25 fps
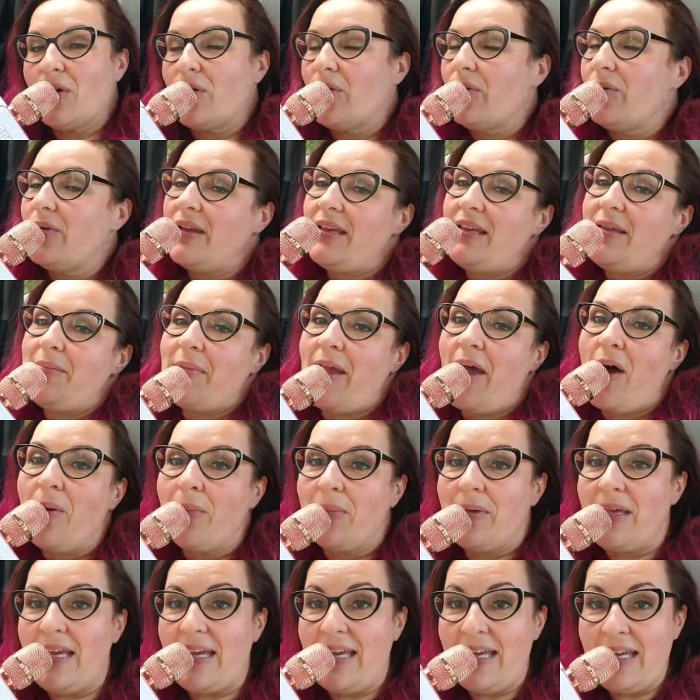So
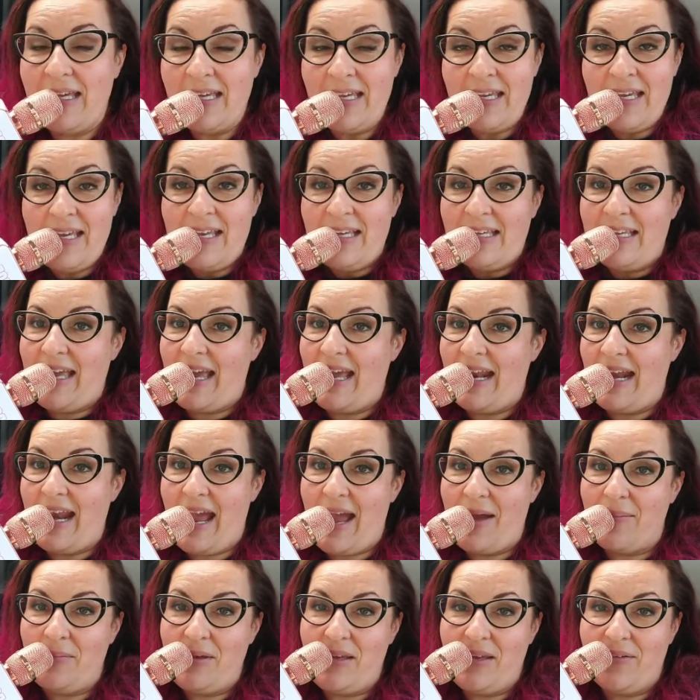email me, get
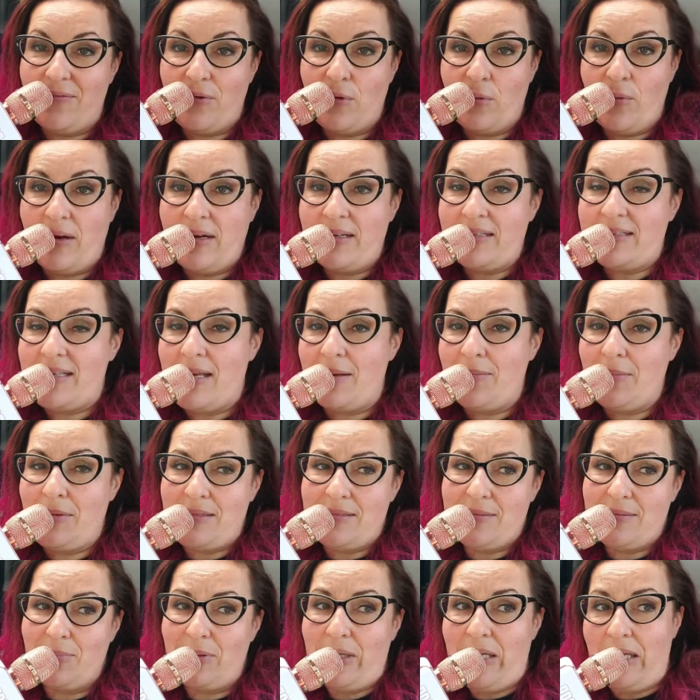at me if you want to send
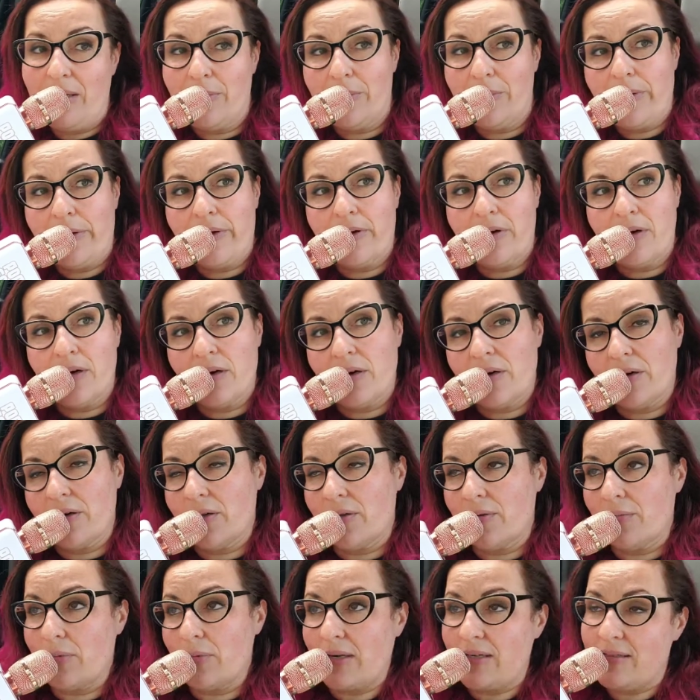me some peanut butter,
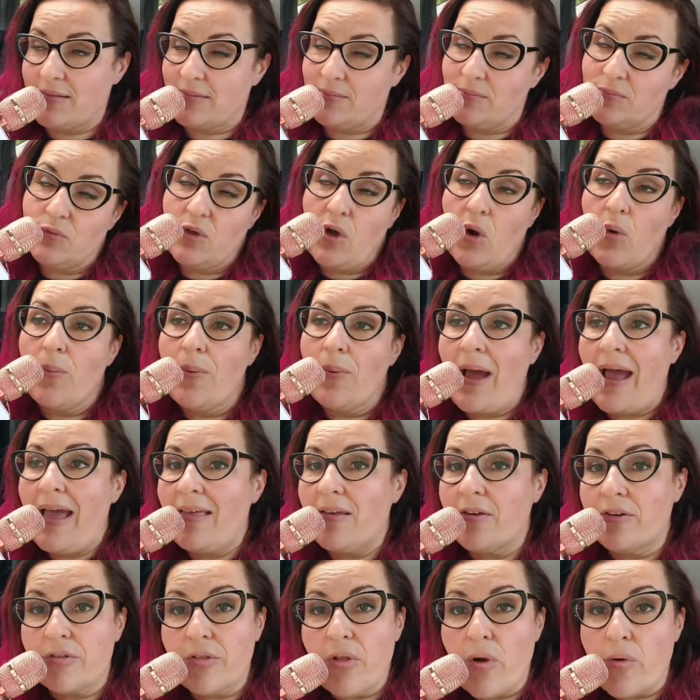or you want to go
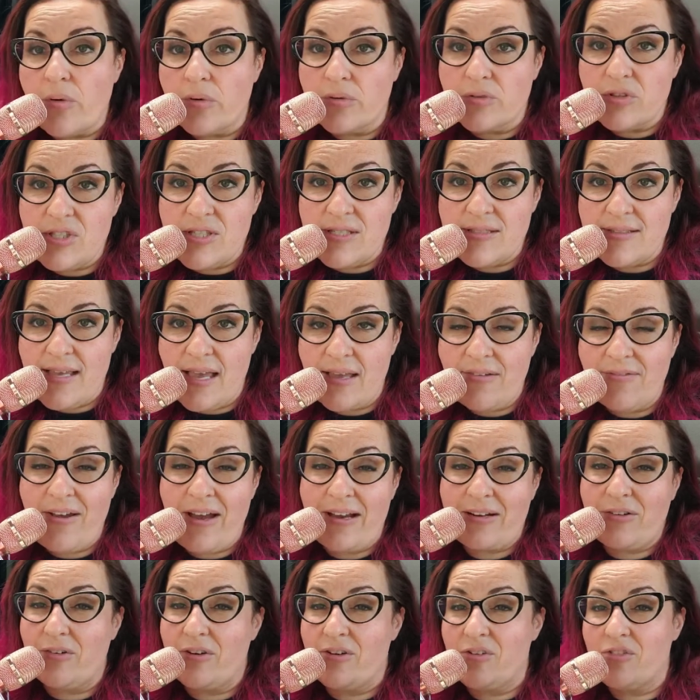by your local Cheesecake
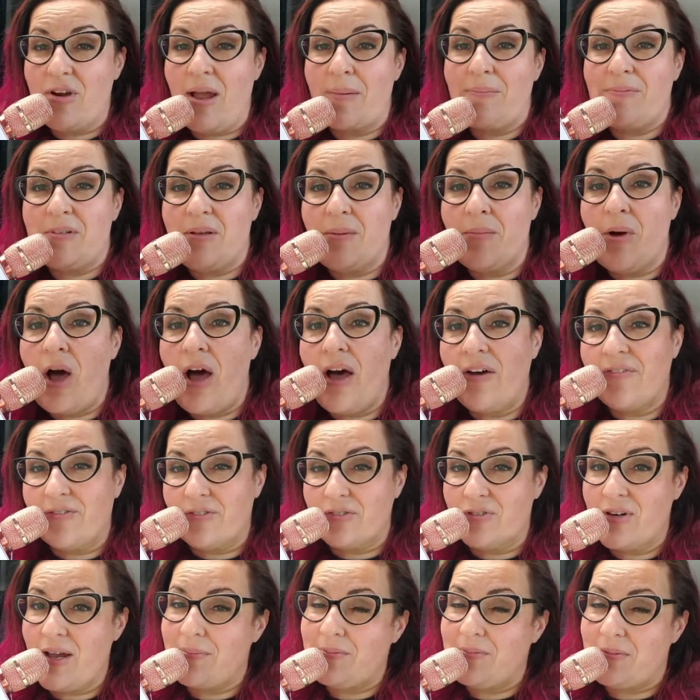Factory and drop some
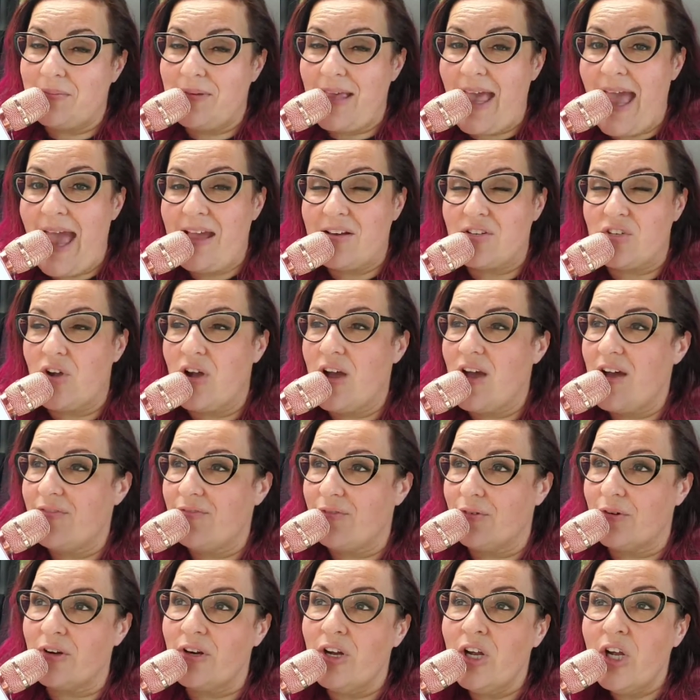off, or drop some cash
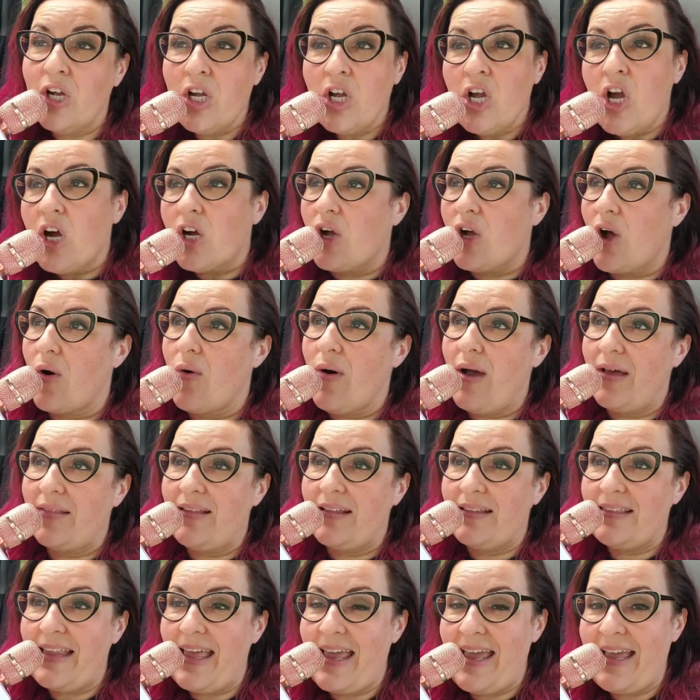off, or go
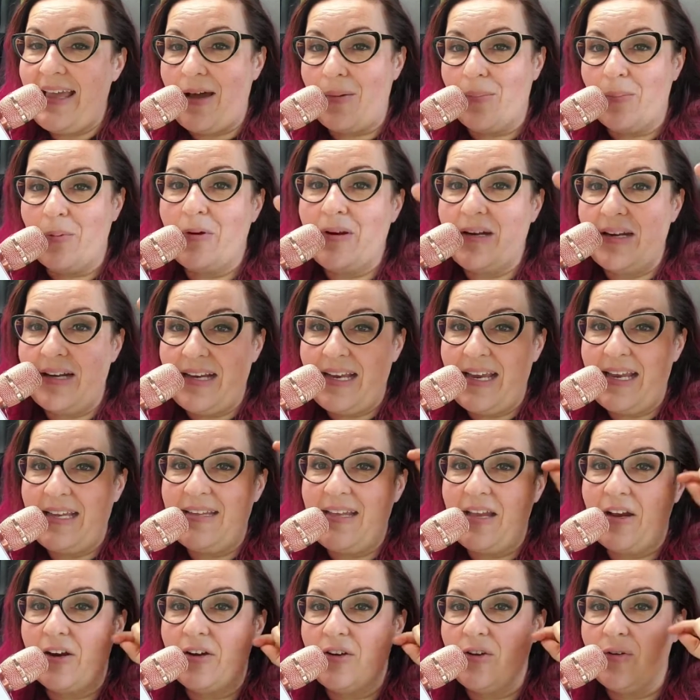on the link. I'll put it
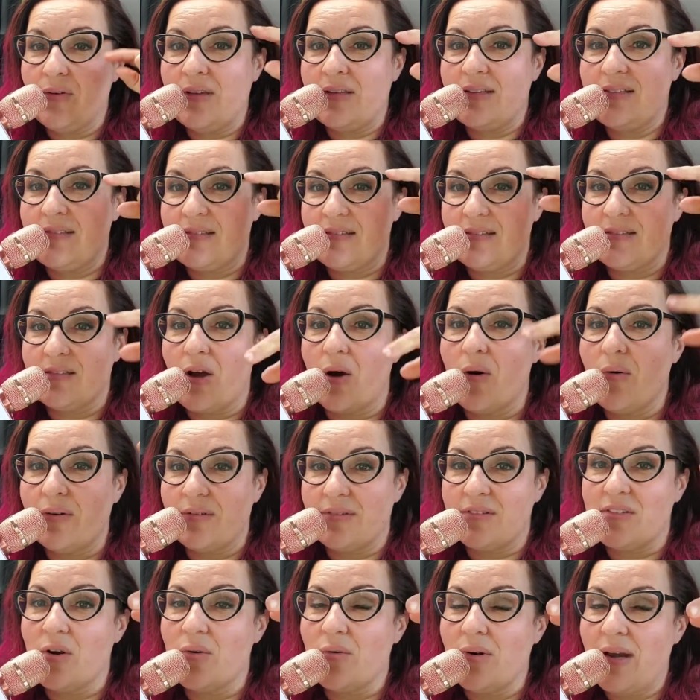in there, and you can
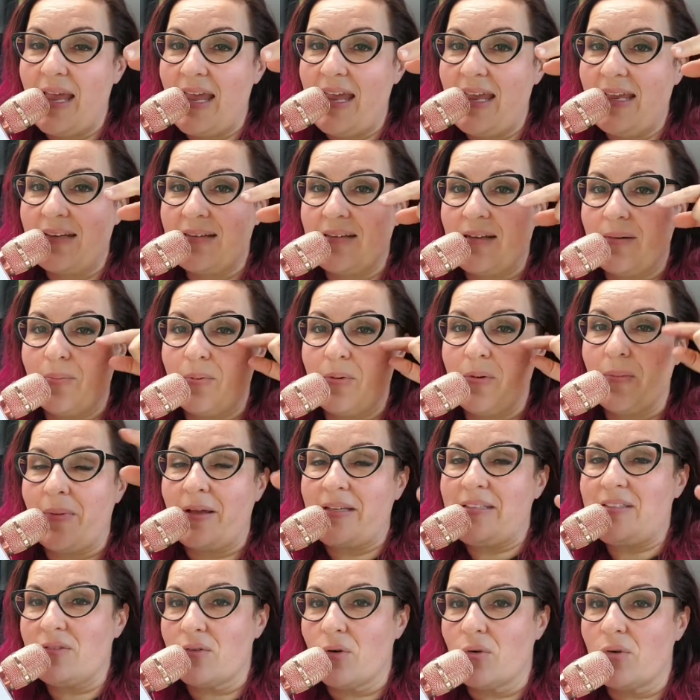go and donate, and I'll
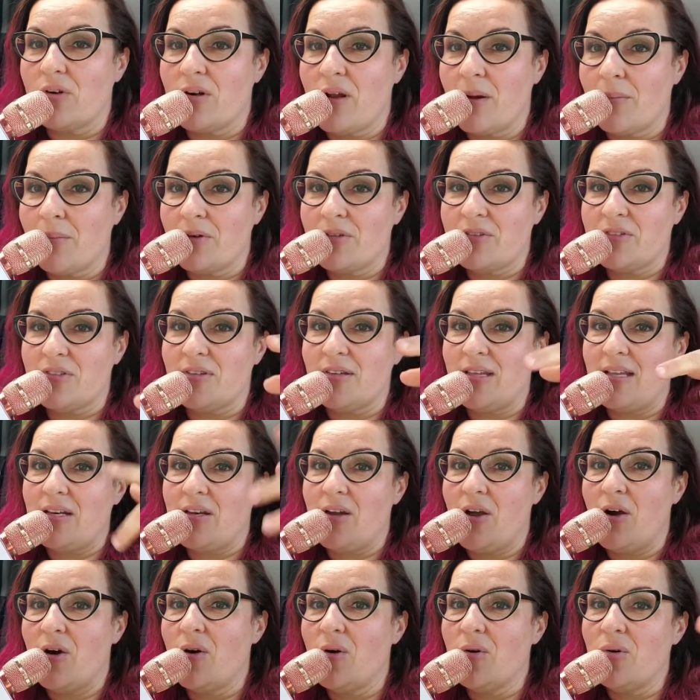put my store number so they
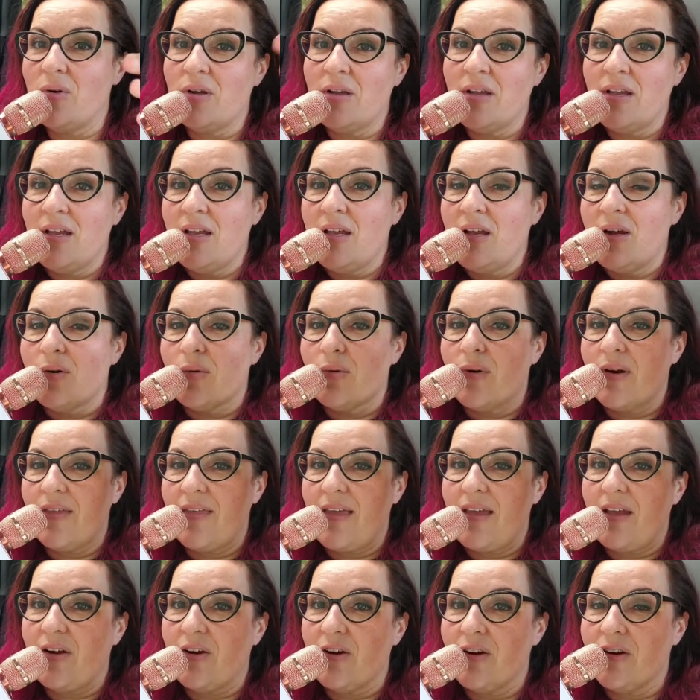know
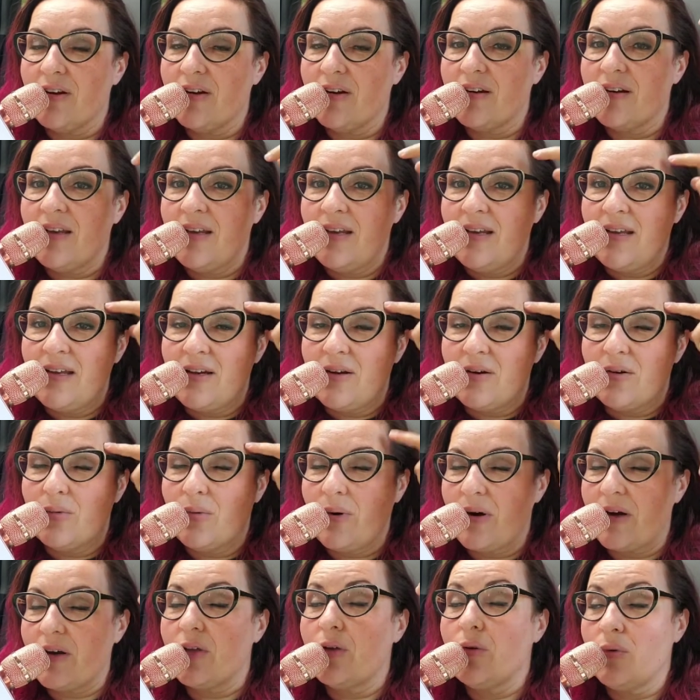where they heard,
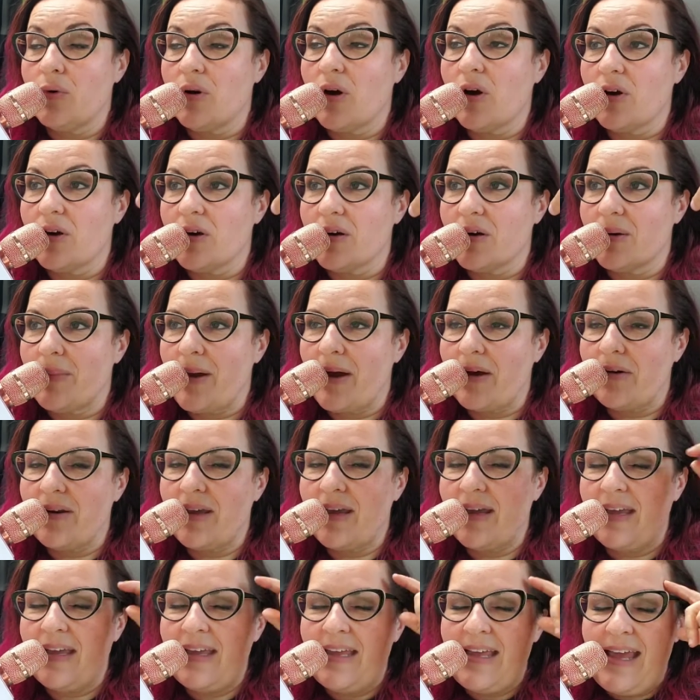where you heard
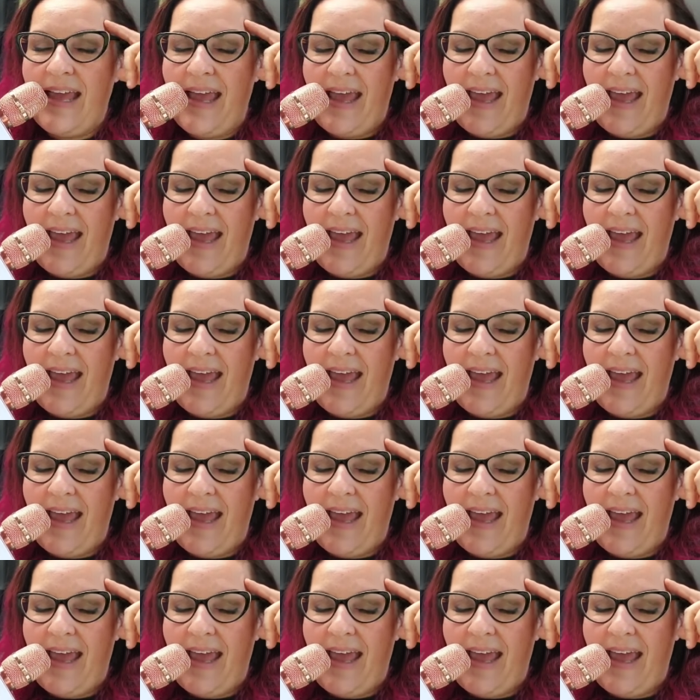about it.